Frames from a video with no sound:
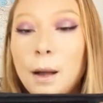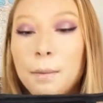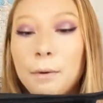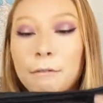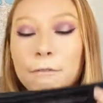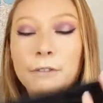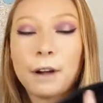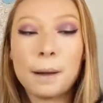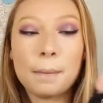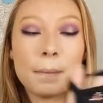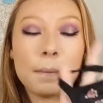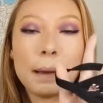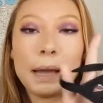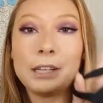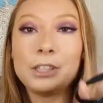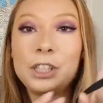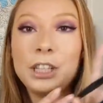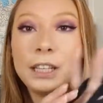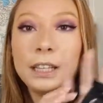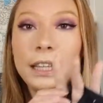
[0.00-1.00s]
from my
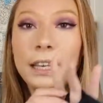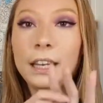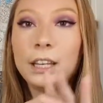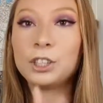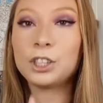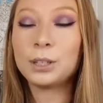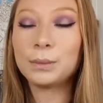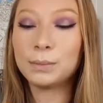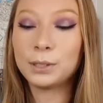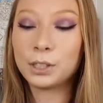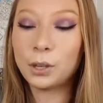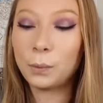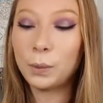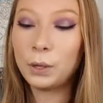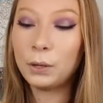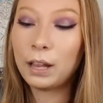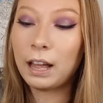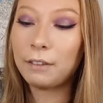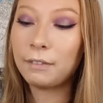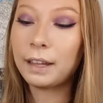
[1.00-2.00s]
cheerleading gym. So we
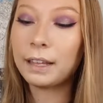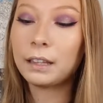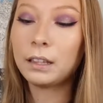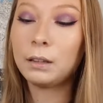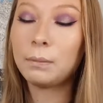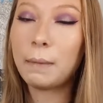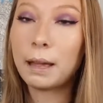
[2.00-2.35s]
all have like little